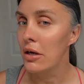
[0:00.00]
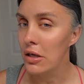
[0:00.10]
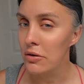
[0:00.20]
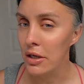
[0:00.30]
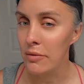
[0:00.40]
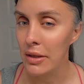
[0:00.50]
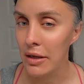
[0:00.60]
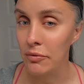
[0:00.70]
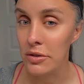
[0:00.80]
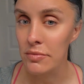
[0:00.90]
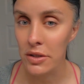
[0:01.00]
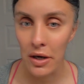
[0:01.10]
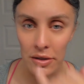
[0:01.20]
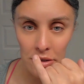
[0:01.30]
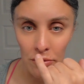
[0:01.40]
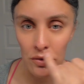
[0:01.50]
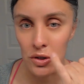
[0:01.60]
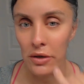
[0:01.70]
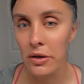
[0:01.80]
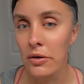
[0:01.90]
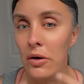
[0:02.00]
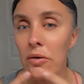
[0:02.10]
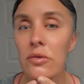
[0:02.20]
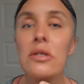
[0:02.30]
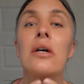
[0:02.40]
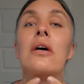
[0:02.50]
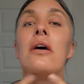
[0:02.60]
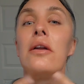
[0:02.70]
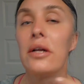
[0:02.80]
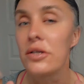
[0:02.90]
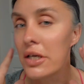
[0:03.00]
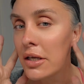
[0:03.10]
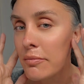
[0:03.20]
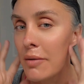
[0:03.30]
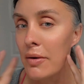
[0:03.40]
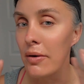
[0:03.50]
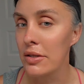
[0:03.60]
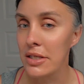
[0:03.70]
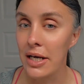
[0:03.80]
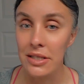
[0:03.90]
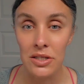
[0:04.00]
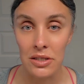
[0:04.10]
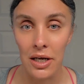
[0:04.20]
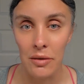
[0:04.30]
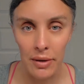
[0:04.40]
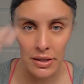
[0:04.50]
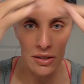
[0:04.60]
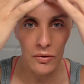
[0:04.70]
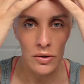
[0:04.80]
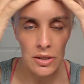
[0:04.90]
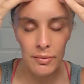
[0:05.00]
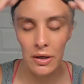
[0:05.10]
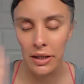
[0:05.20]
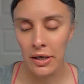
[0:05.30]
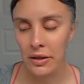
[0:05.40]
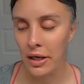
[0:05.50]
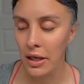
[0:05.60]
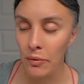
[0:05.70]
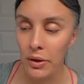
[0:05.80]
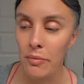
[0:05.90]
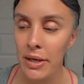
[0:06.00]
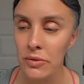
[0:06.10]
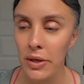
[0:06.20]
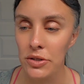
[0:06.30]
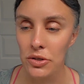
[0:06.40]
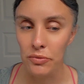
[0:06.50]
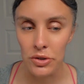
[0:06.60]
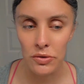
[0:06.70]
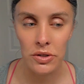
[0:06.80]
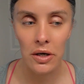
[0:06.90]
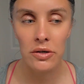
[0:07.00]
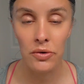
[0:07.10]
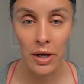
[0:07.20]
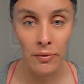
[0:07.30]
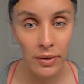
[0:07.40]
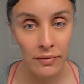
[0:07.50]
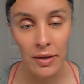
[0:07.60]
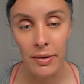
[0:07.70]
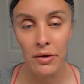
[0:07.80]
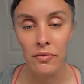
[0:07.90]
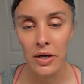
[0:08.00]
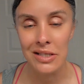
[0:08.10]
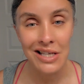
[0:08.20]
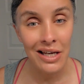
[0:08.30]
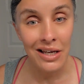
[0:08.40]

You tend to be left with some scars, so usually under your nose, under your chin, maybe around the sides, it just kind of depends, and of course up along the hairline. And one of the best ways to reduce scars or get rid of them on your face